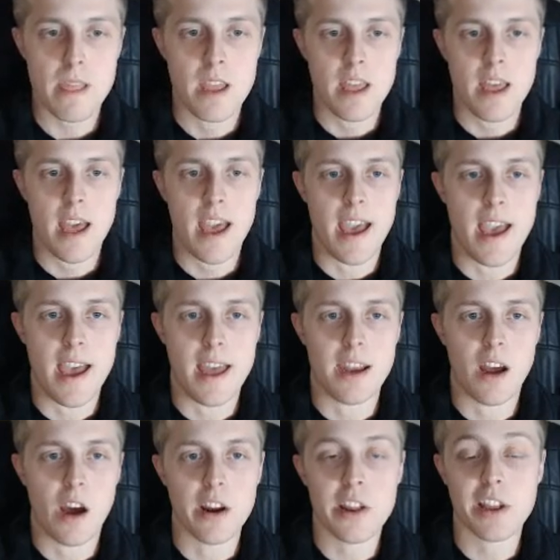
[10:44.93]
And
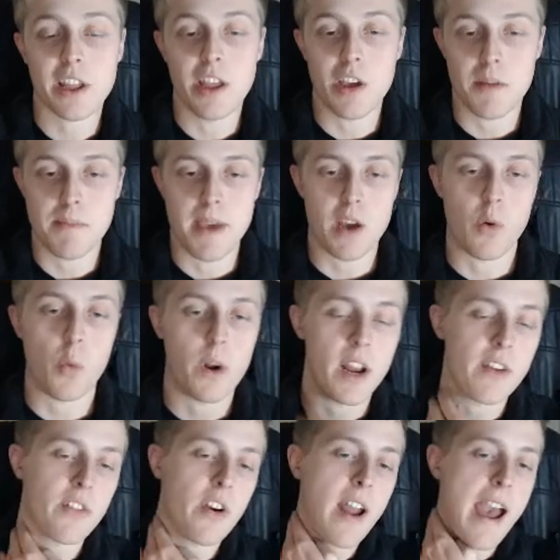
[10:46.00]
honestly, you can make
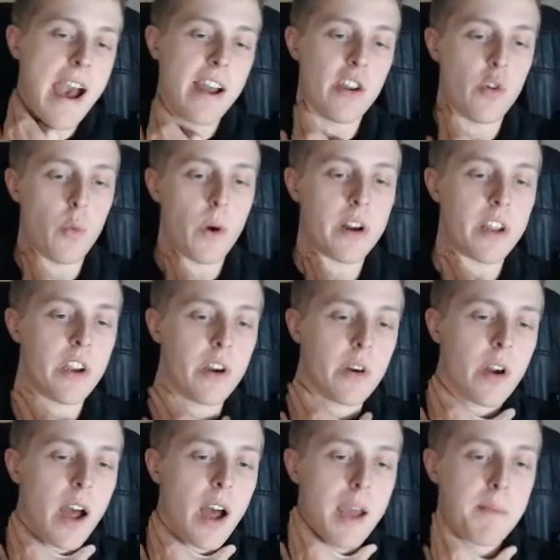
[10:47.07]
whatever ad you want here.
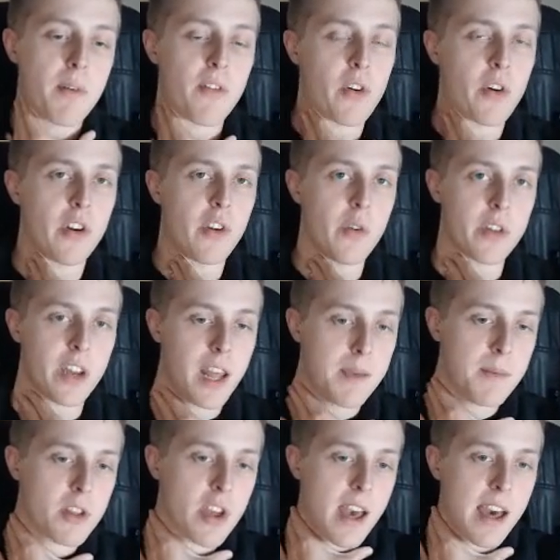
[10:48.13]
I prefer to use
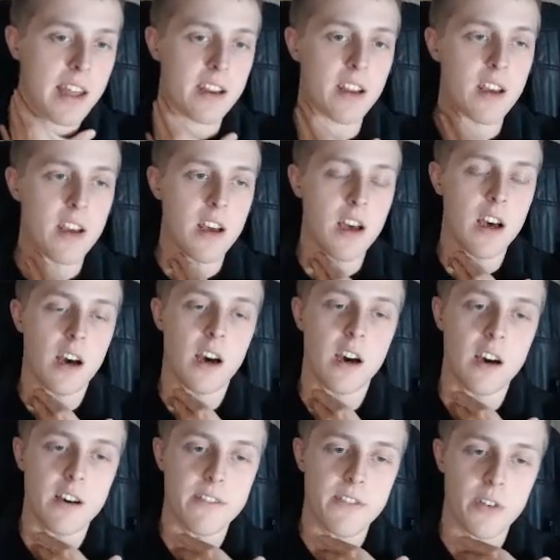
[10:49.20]
image ad
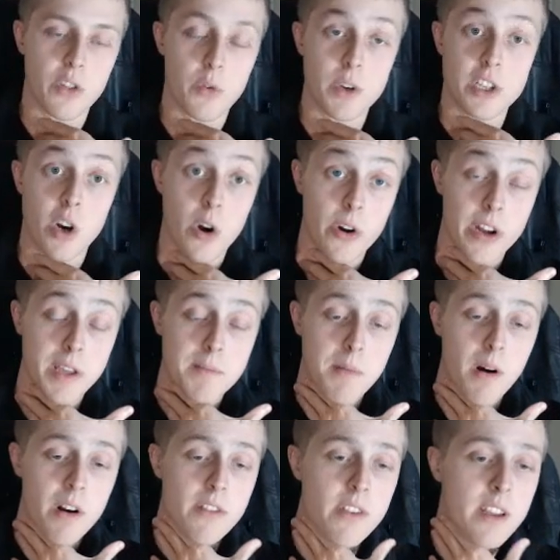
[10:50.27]
for the retargeting
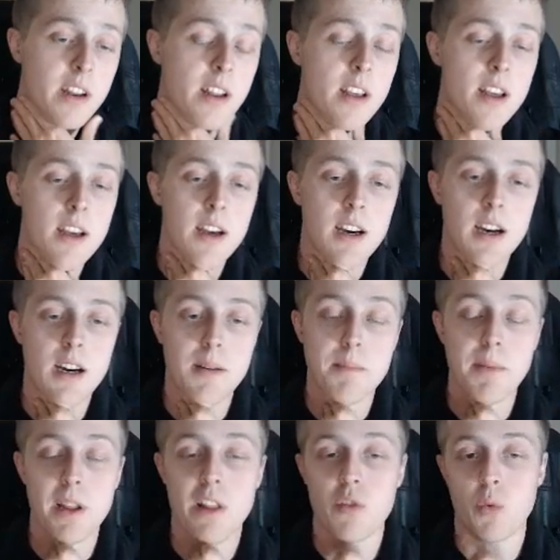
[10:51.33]
part of it, but
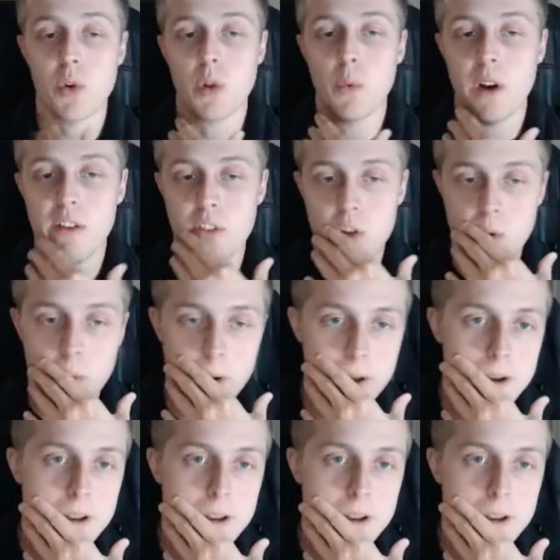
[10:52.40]
it's really whatever you want.